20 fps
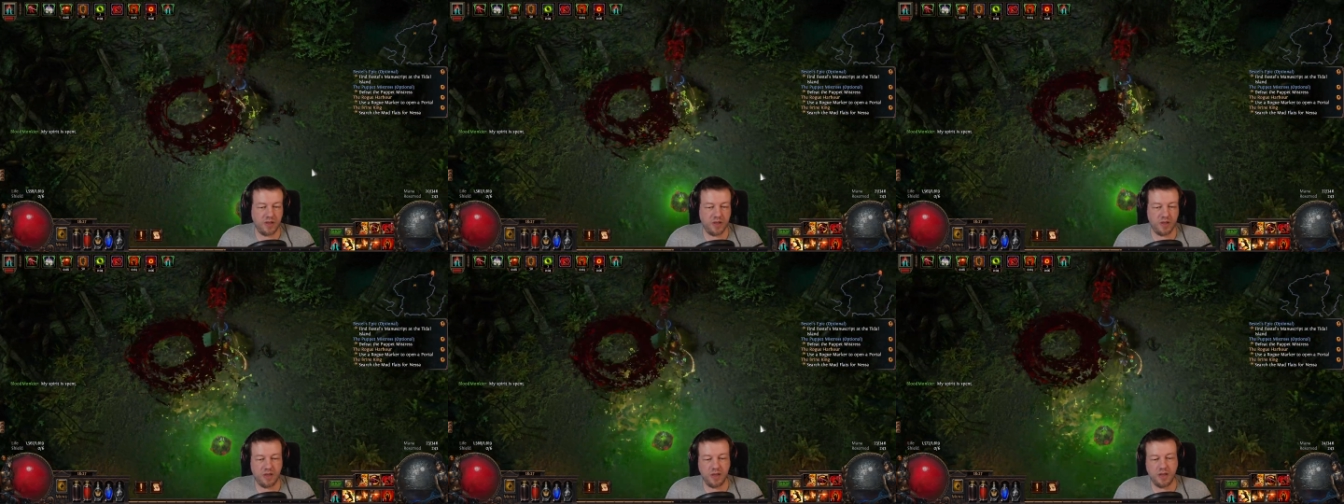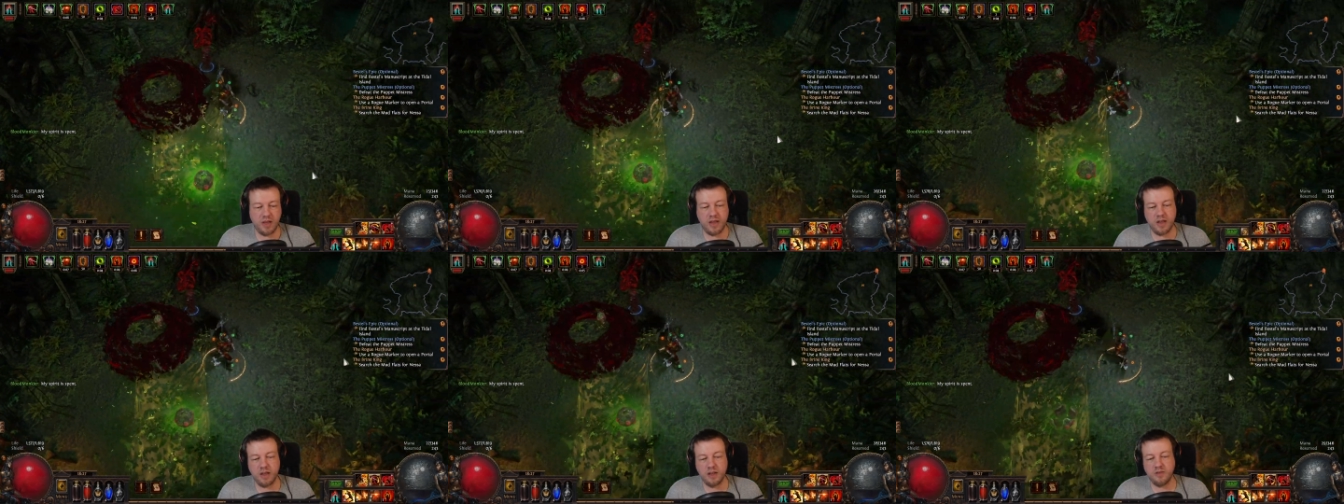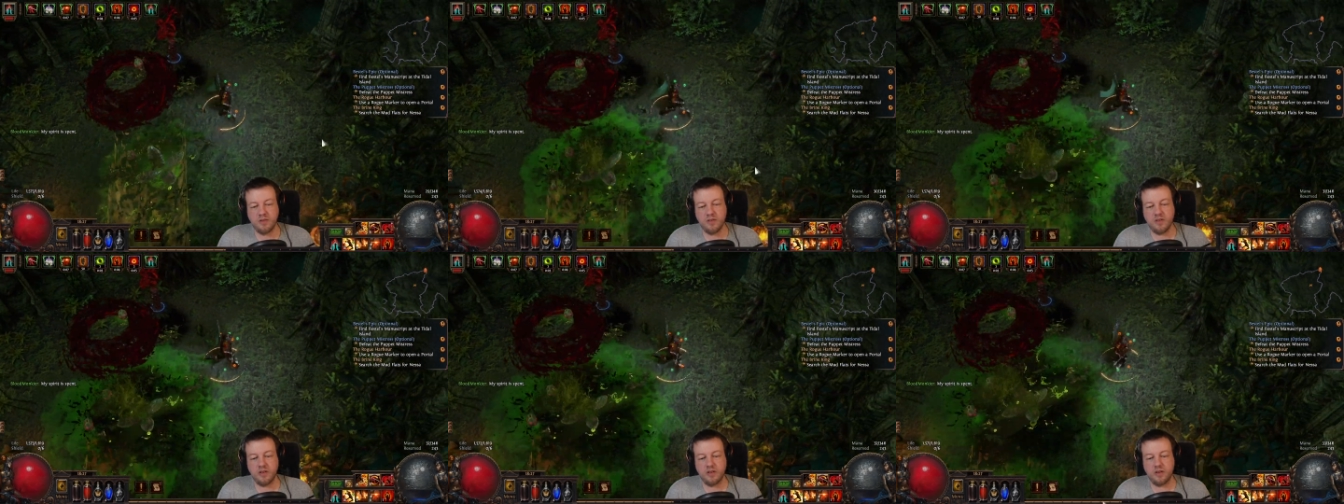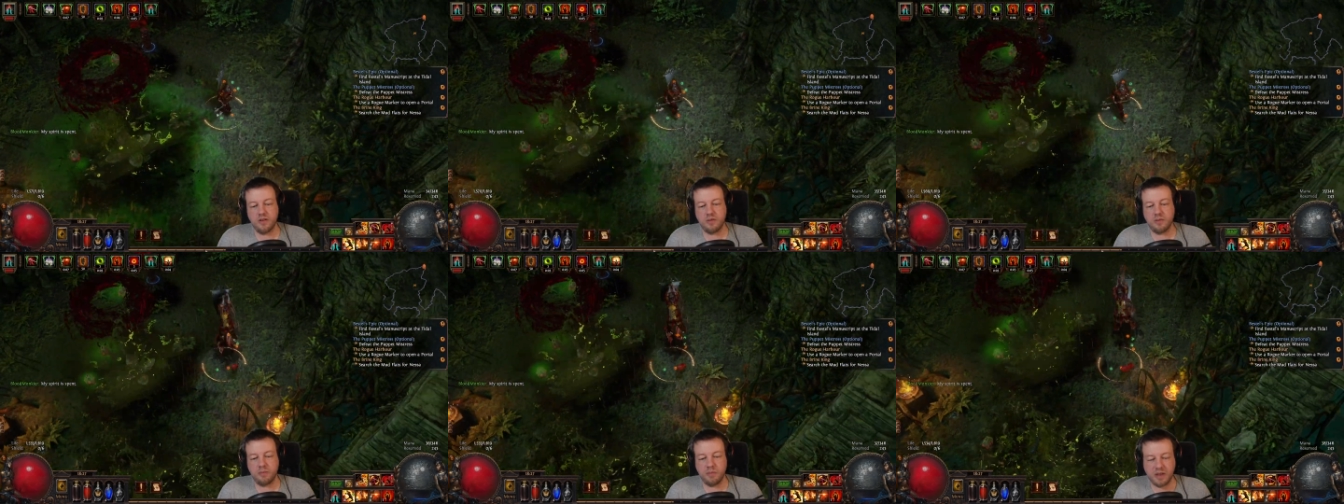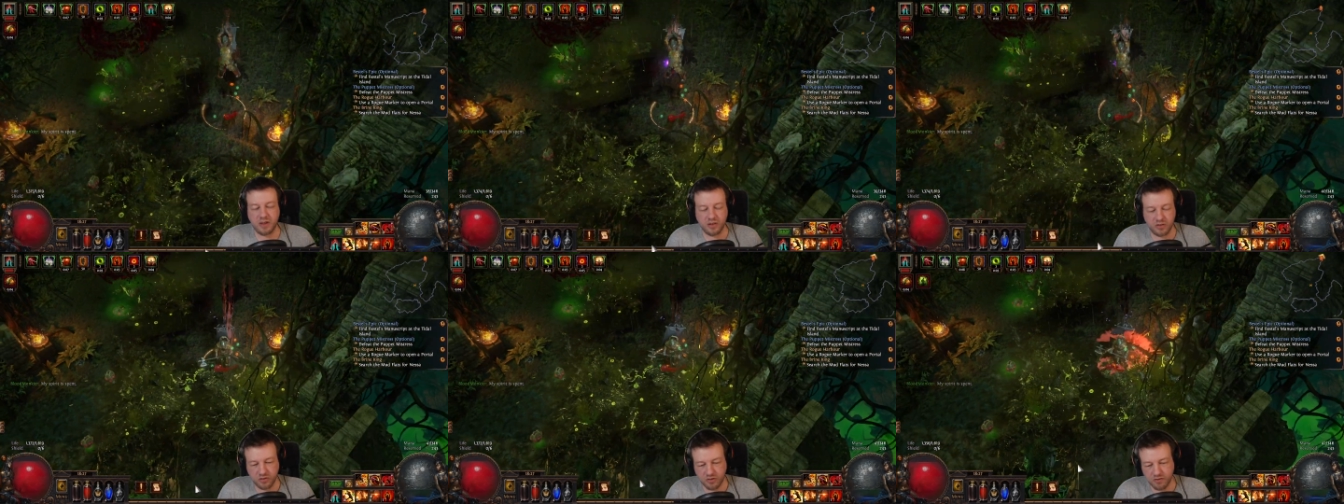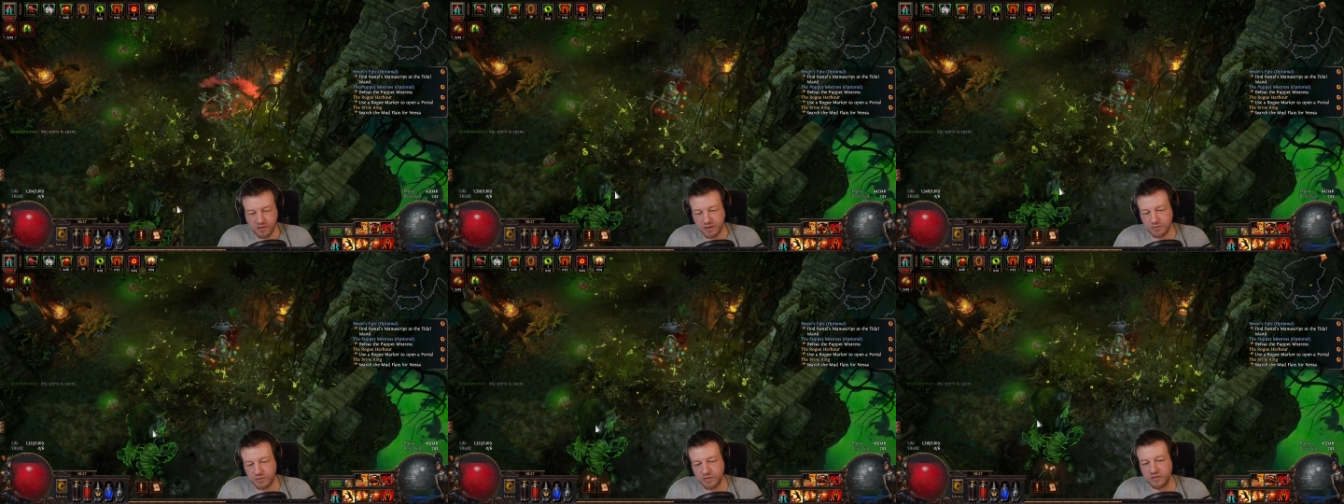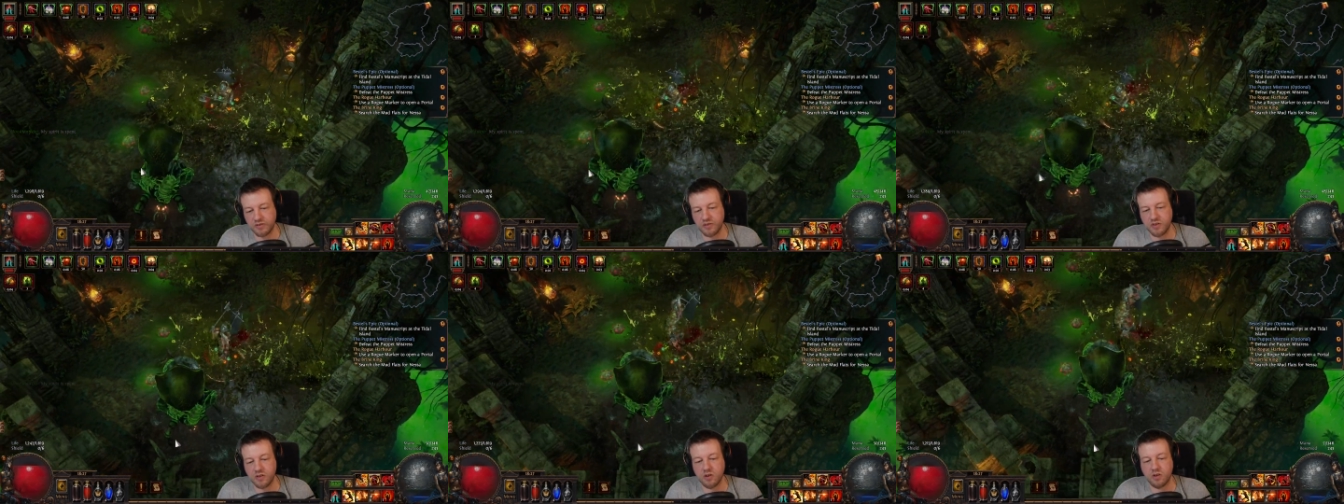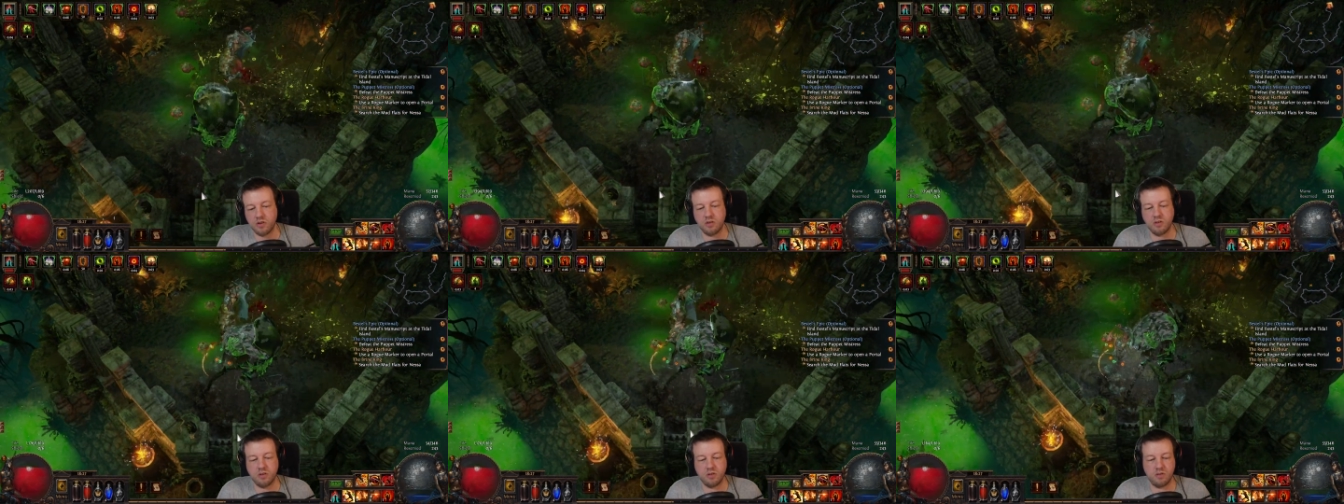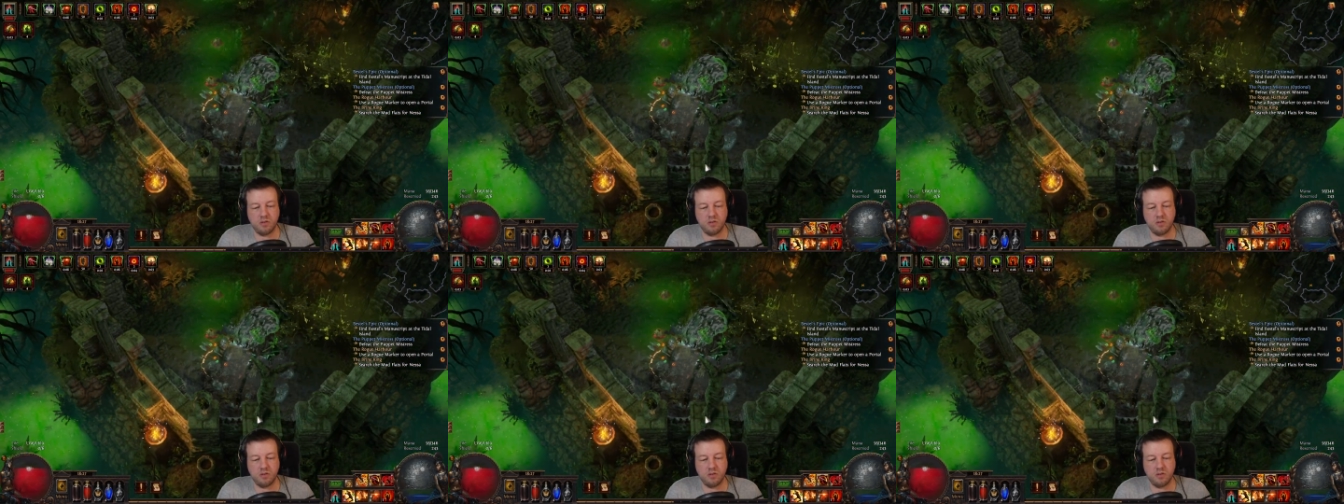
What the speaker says: And back underground he's gone.